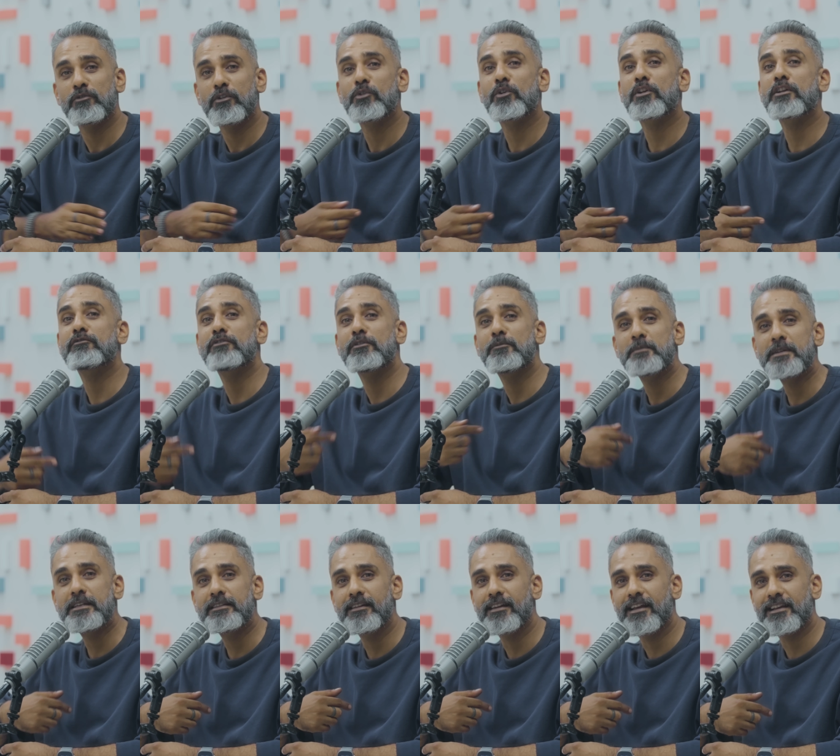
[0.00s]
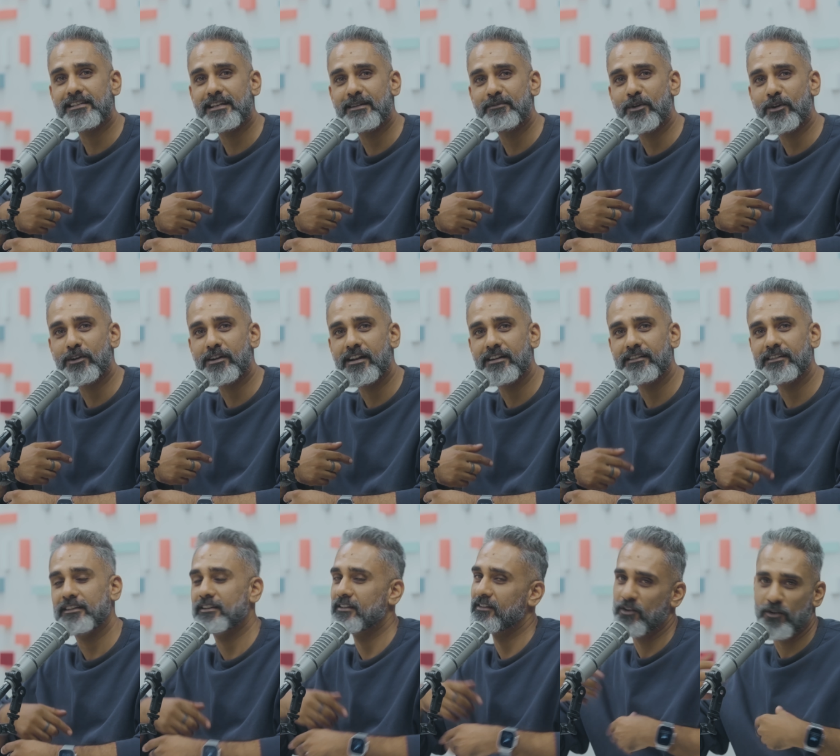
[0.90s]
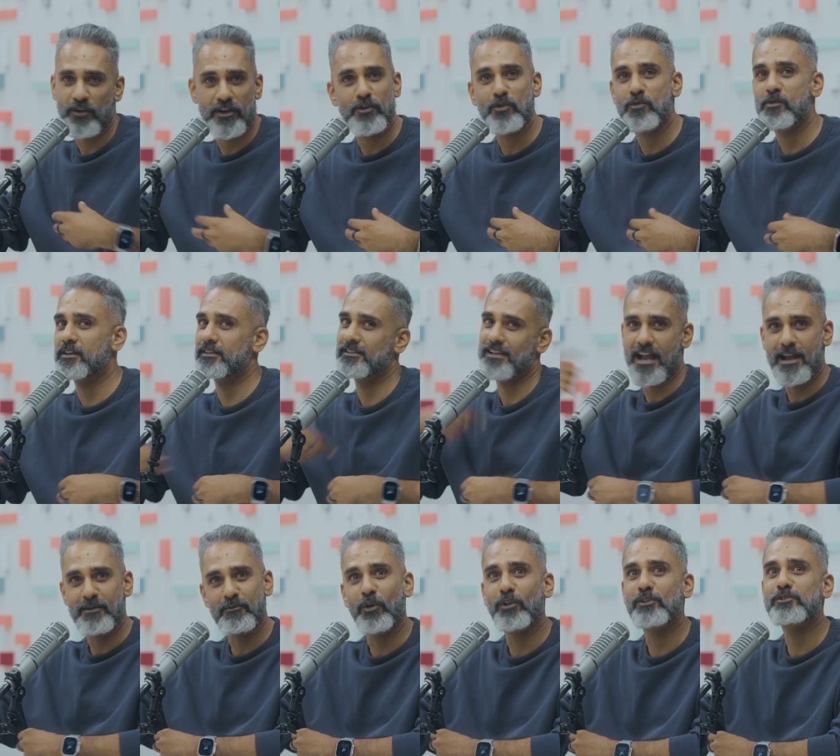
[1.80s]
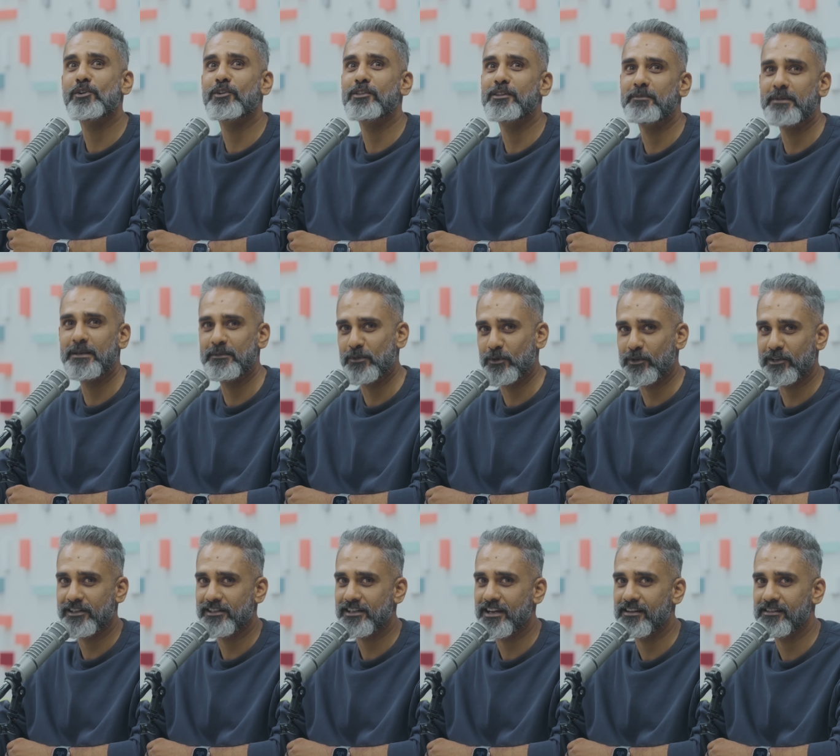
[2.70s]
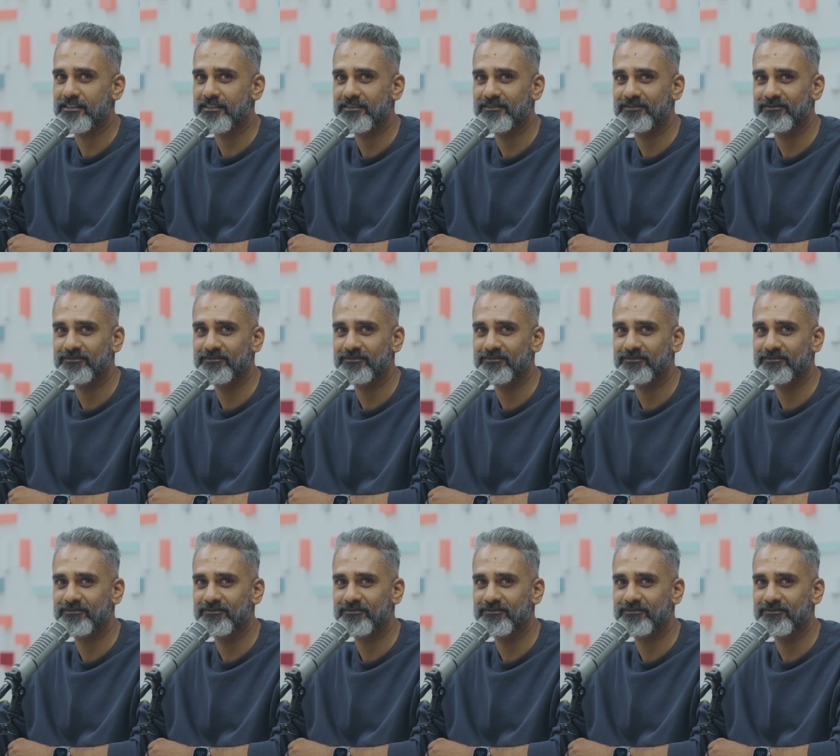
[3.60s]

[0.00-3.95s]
were looking for me the last time, not Karthik. Okay, no worries. I am also on the main motoring channel.